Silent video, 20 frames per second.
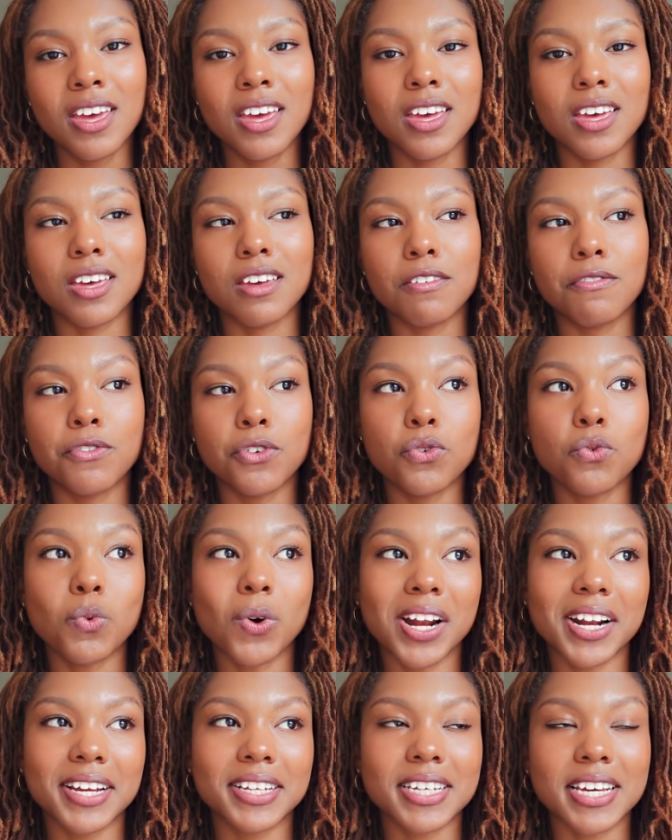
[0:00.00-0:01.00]
If you
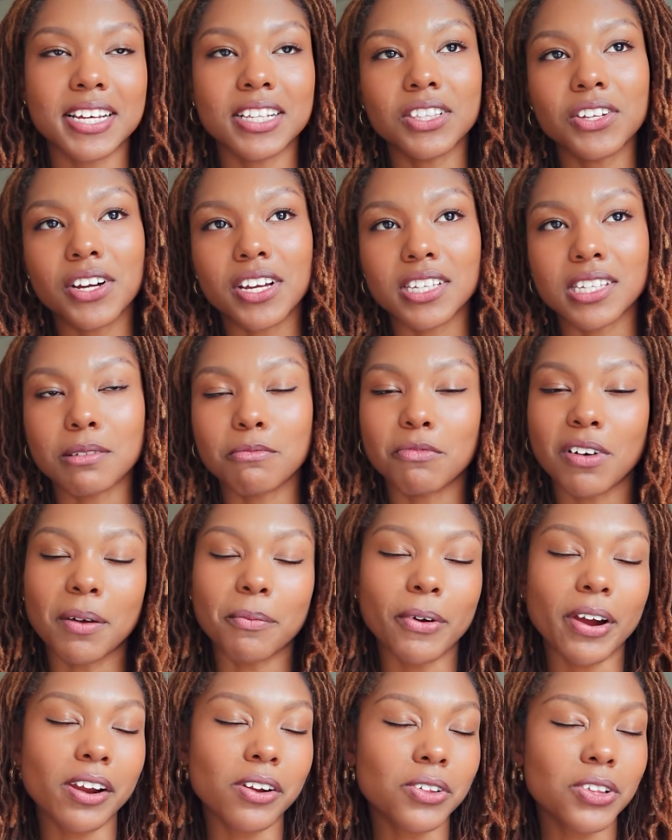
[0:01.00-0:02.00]
want to take a look at some of my
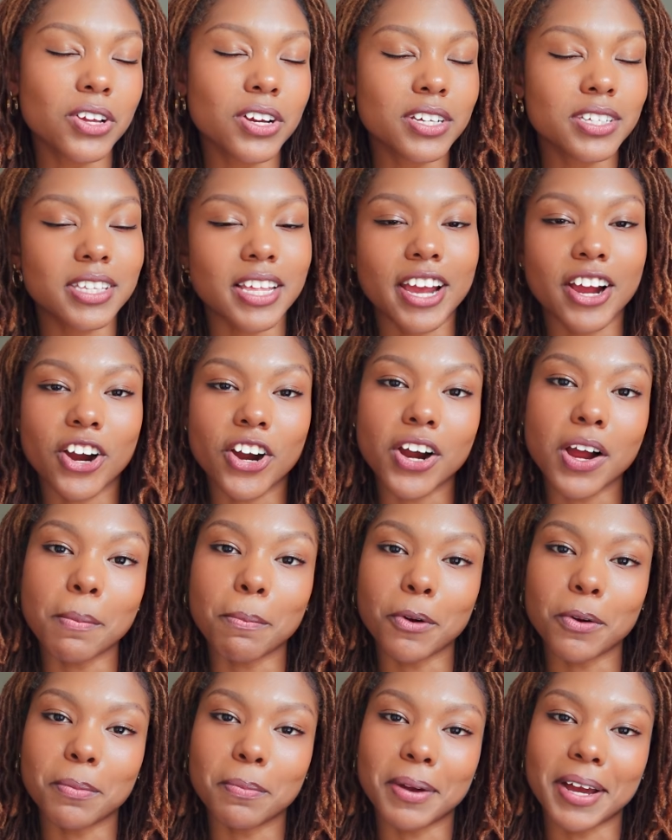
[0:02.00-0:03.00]
bridal looks, they are up
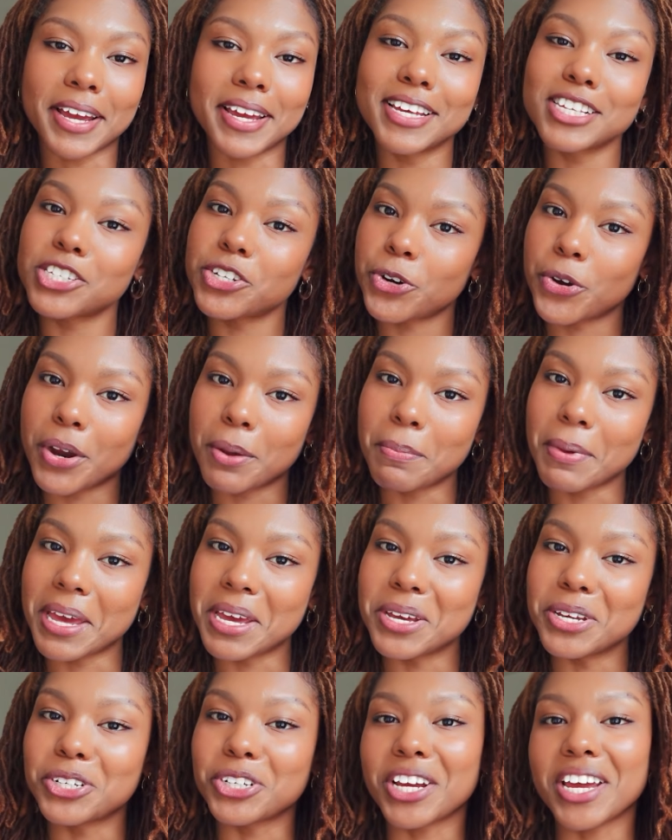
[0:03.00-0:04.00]
on my Instagram
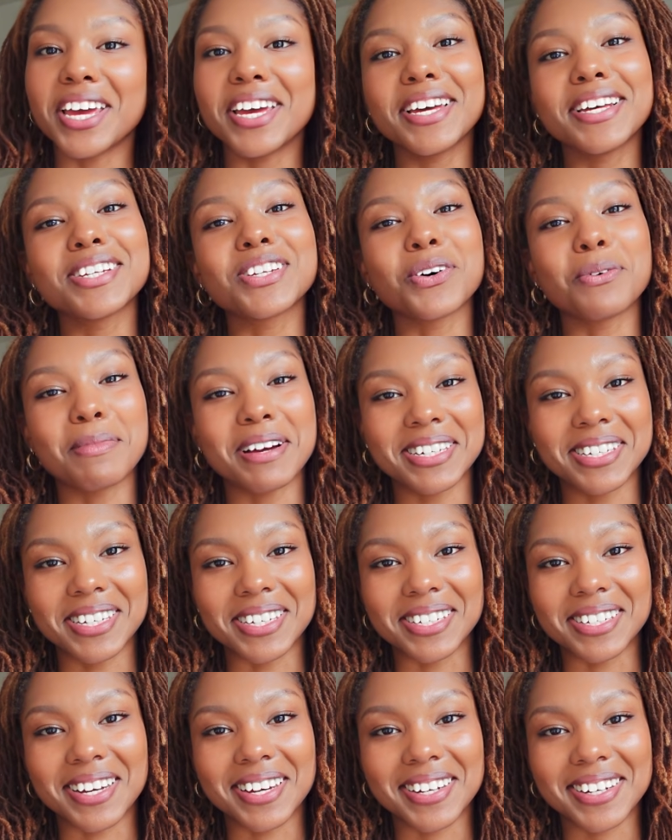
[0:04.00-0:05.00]
page and on my
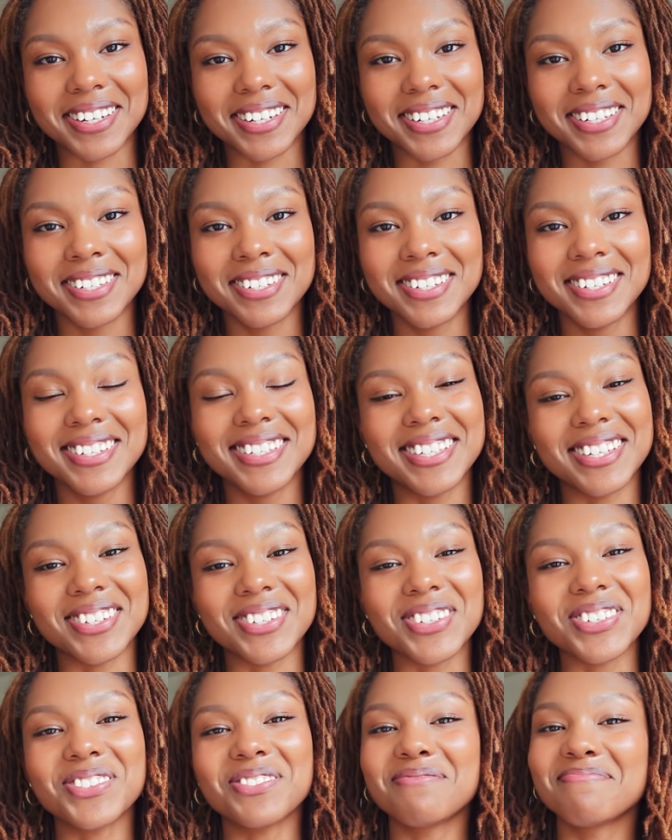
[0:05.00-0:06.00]
TikTok. See you
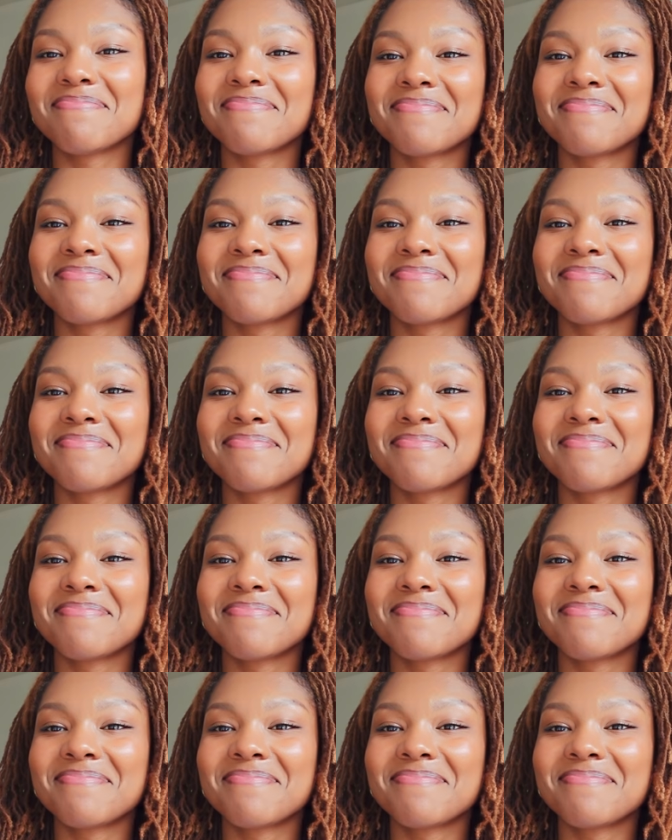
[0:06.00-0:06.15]
soon.